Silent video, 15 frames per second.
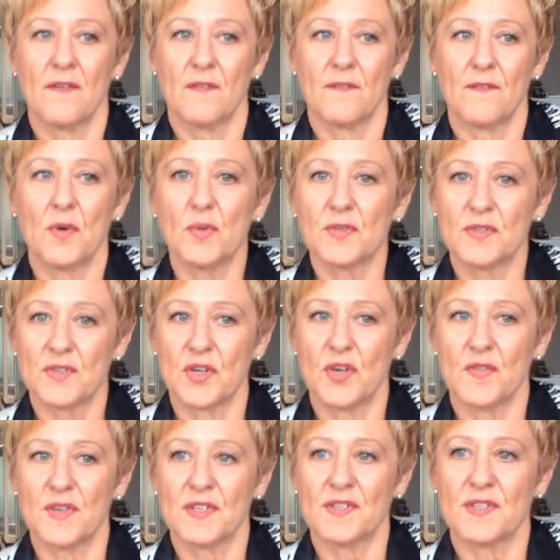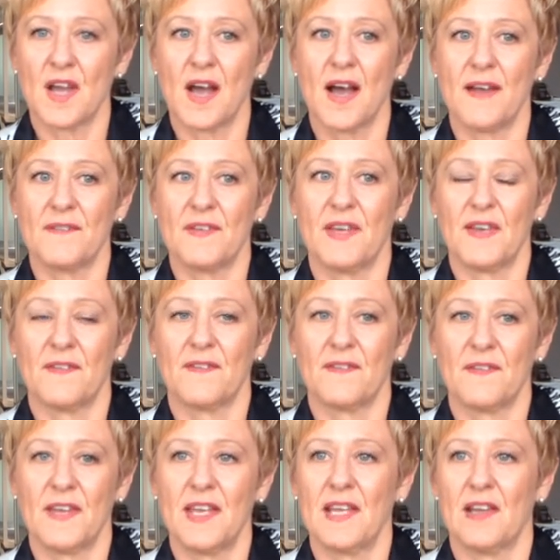full-service IVF
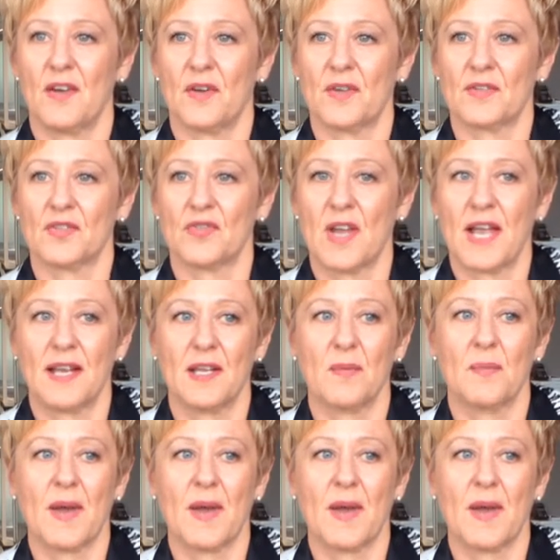here in Australia,